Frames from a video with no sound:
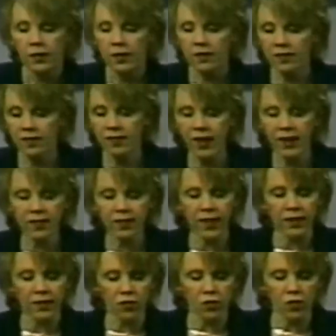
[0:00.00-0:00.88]
they said
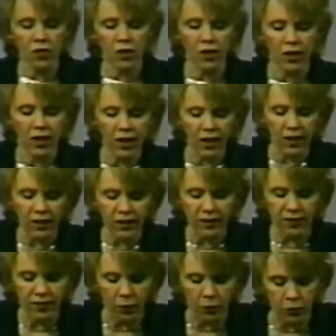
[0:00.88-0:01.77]
that
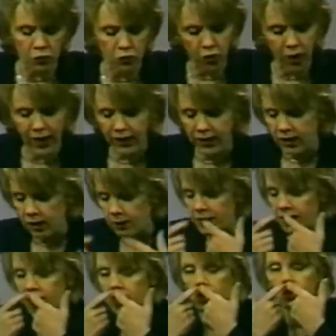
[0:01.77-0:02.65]
they were dragging him
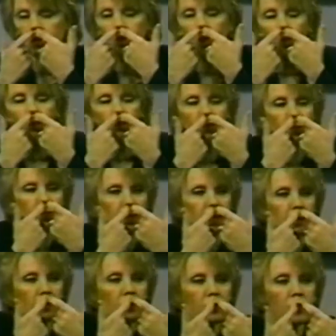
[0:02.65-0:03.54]
and he had a
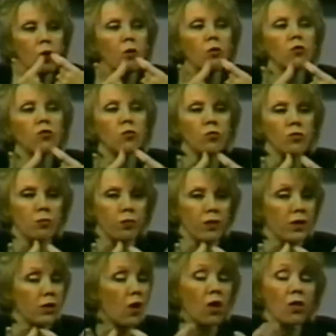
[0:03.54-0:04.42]
nosebleed his nose was
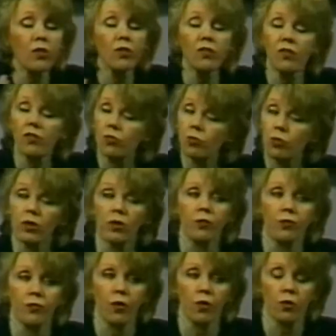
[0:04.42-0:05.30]
bleeding all this is
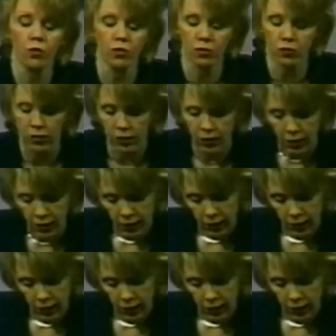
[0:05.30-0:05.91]
real folks